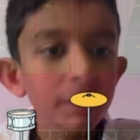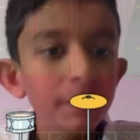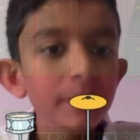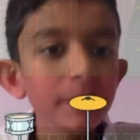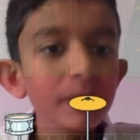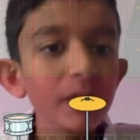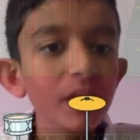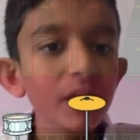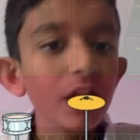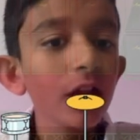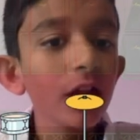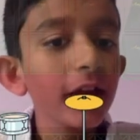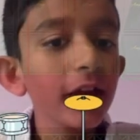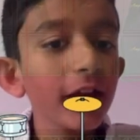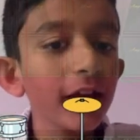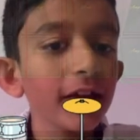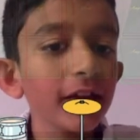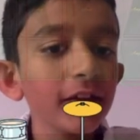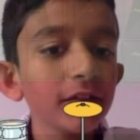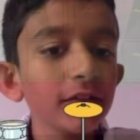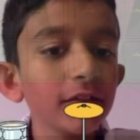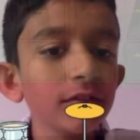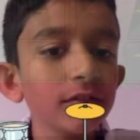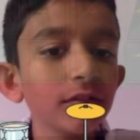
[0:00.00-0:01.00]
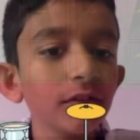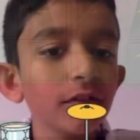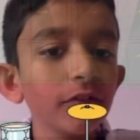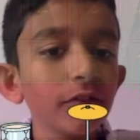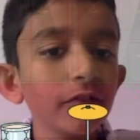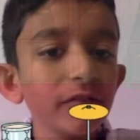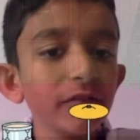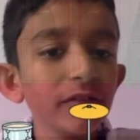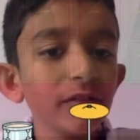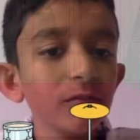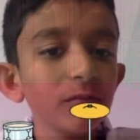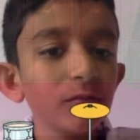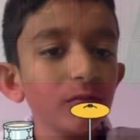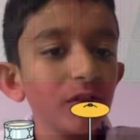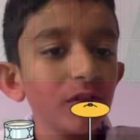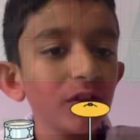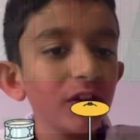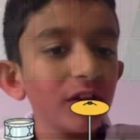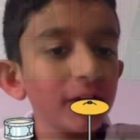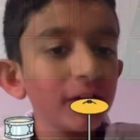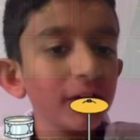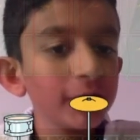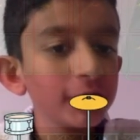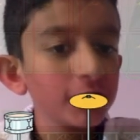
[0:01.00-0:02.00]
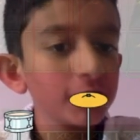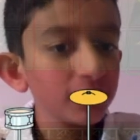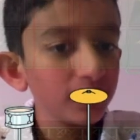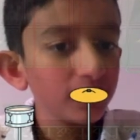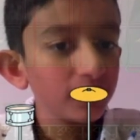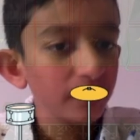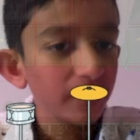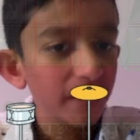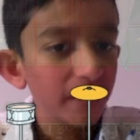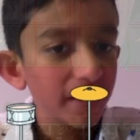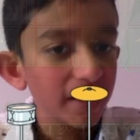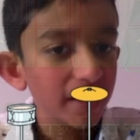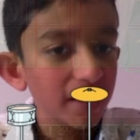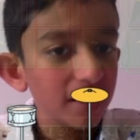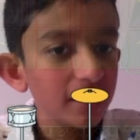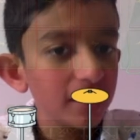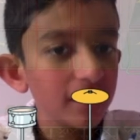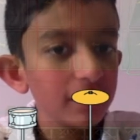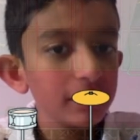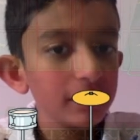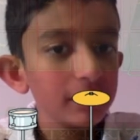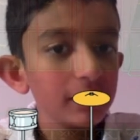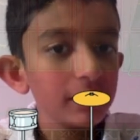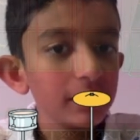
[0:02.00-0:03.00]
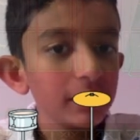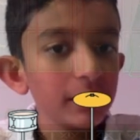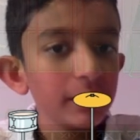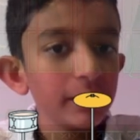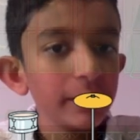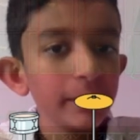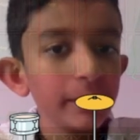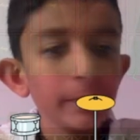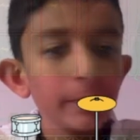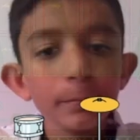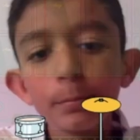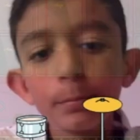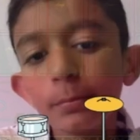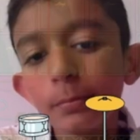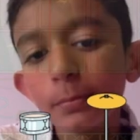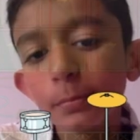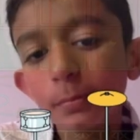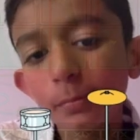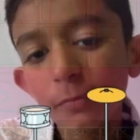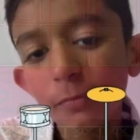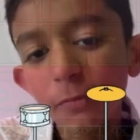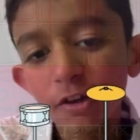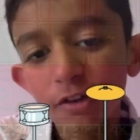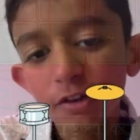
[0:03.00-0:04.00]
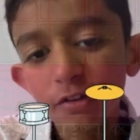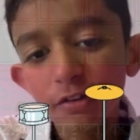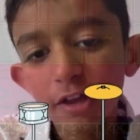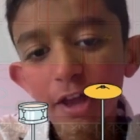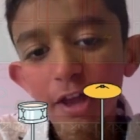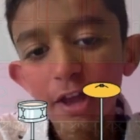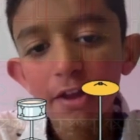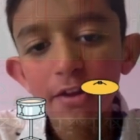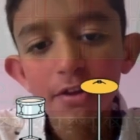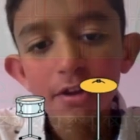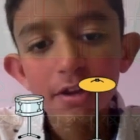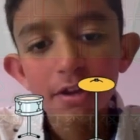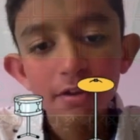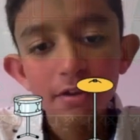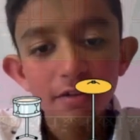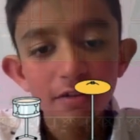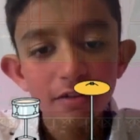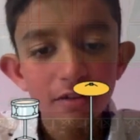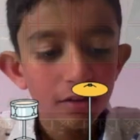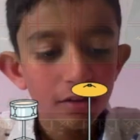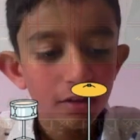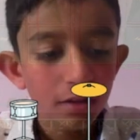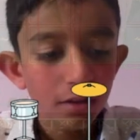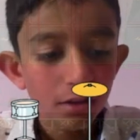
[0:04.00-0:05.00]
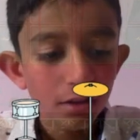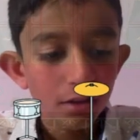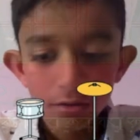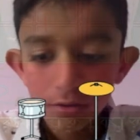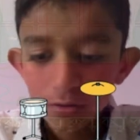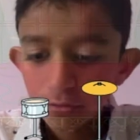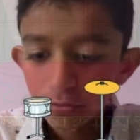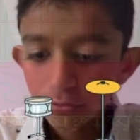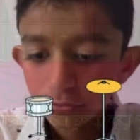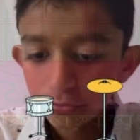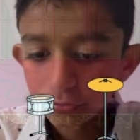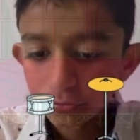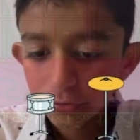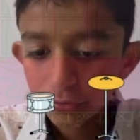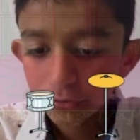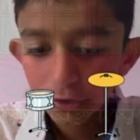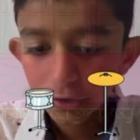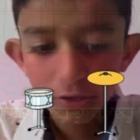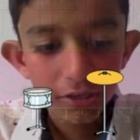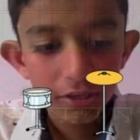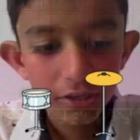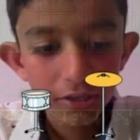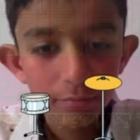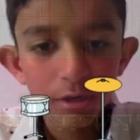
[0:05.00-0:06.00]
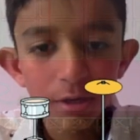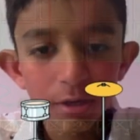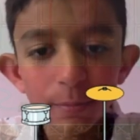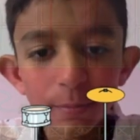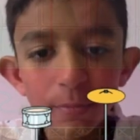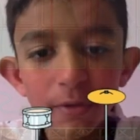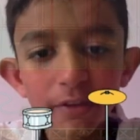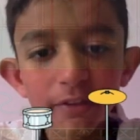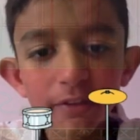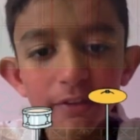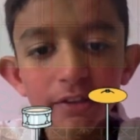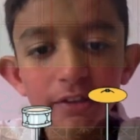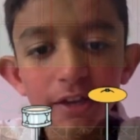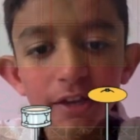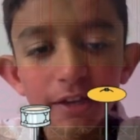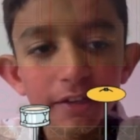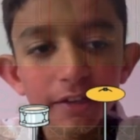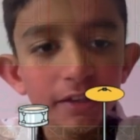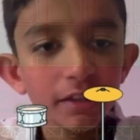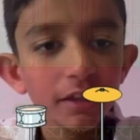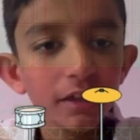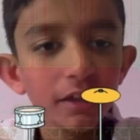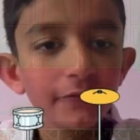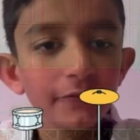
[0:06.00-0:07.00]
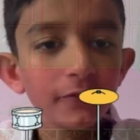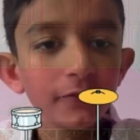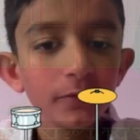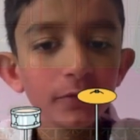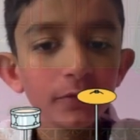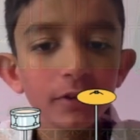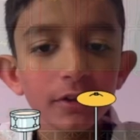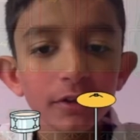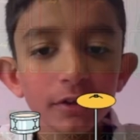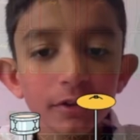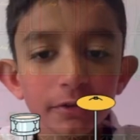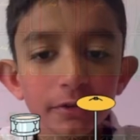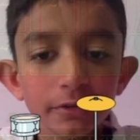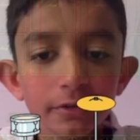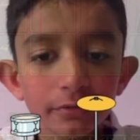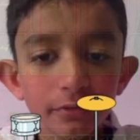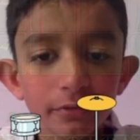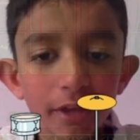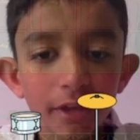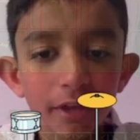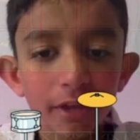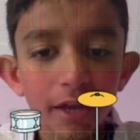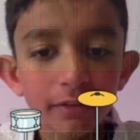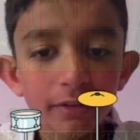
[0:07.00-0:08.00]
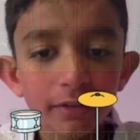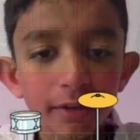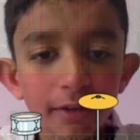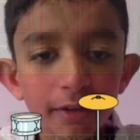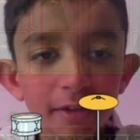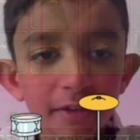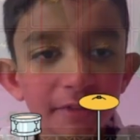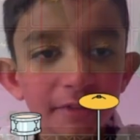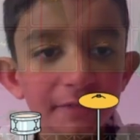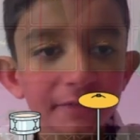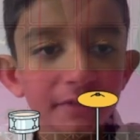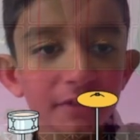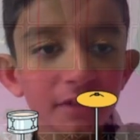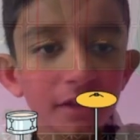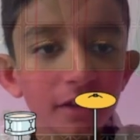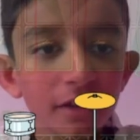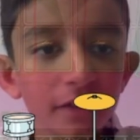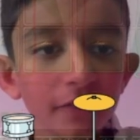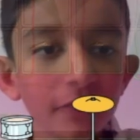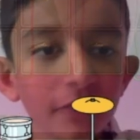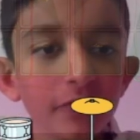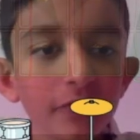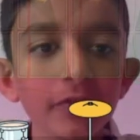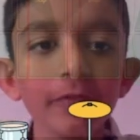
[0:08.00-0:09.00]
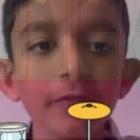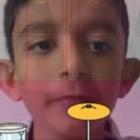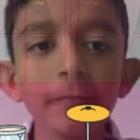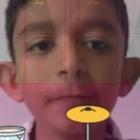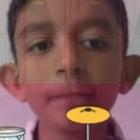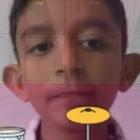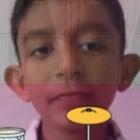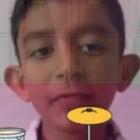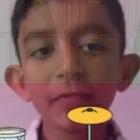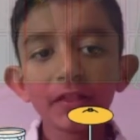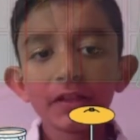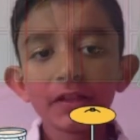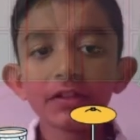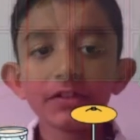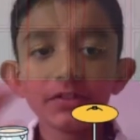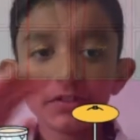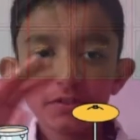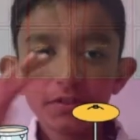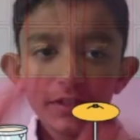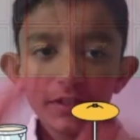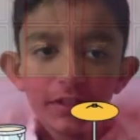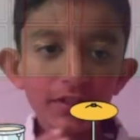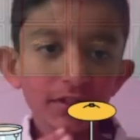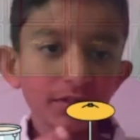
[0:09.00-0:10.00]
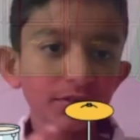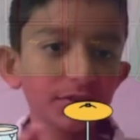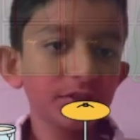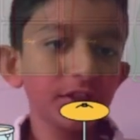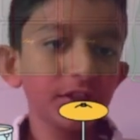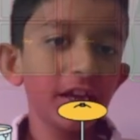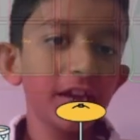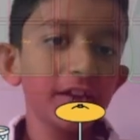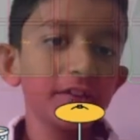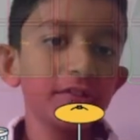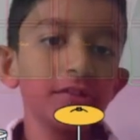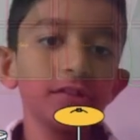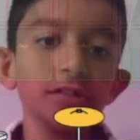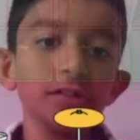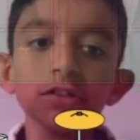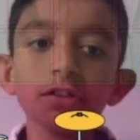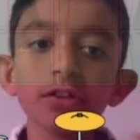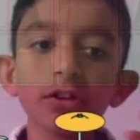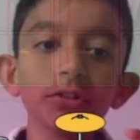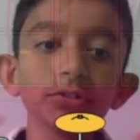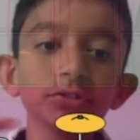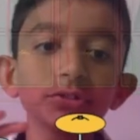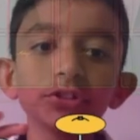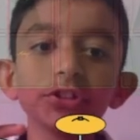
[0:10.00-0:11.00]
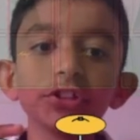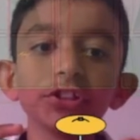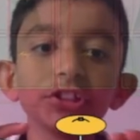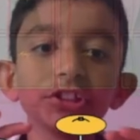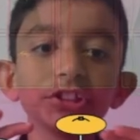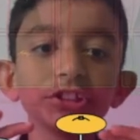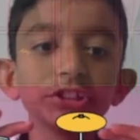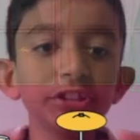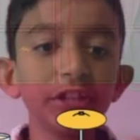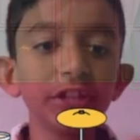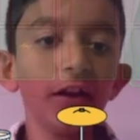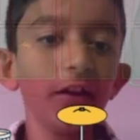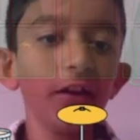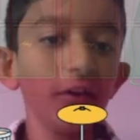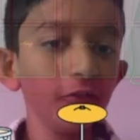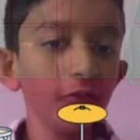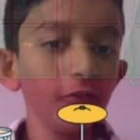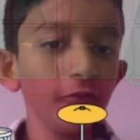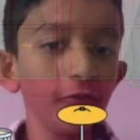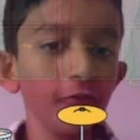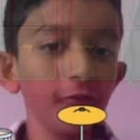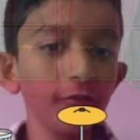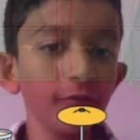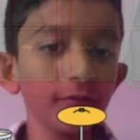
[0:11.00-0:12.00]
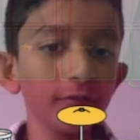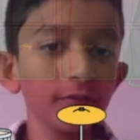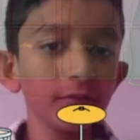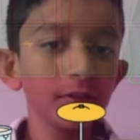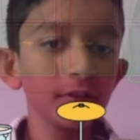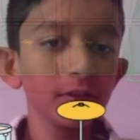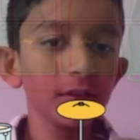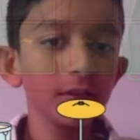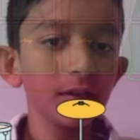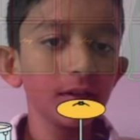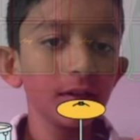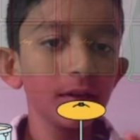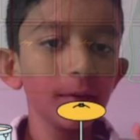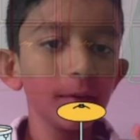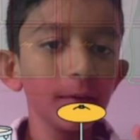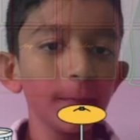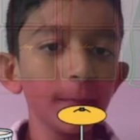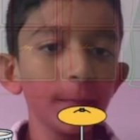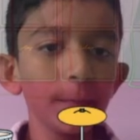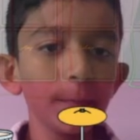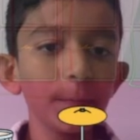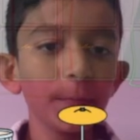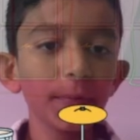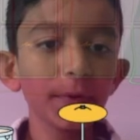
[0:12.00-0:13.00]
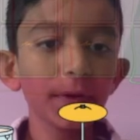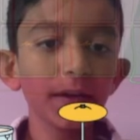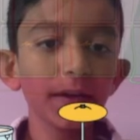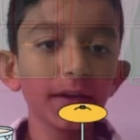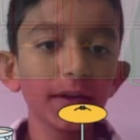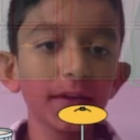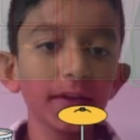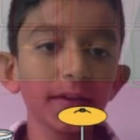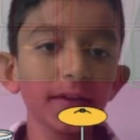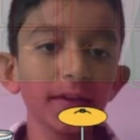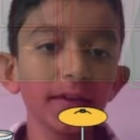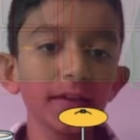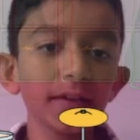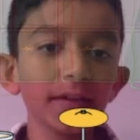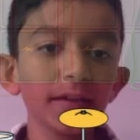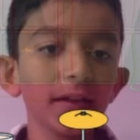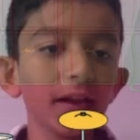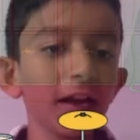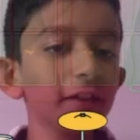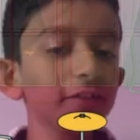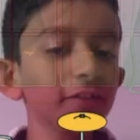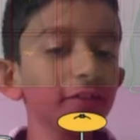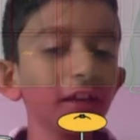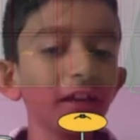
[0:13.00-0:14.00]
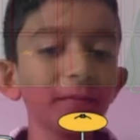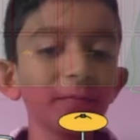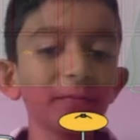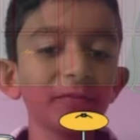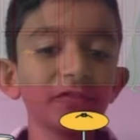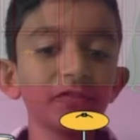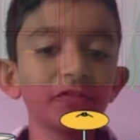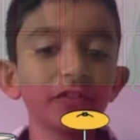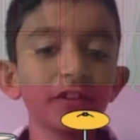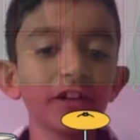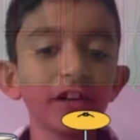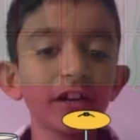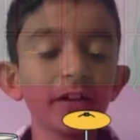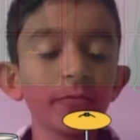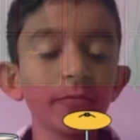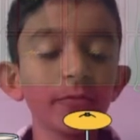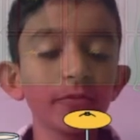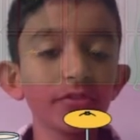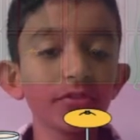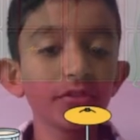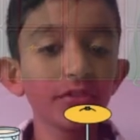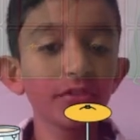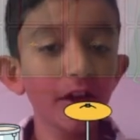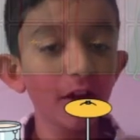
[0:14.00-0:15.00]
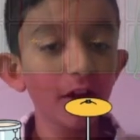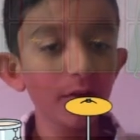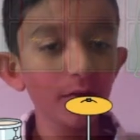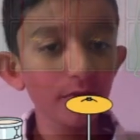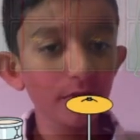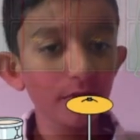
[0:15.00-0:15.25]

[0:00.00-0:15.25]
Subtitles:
Okay, so if you want 20 or like 30 might be a good idea if you want to do that kind of stuff. You can see the stage and also yourself, but I'd rather prefer it without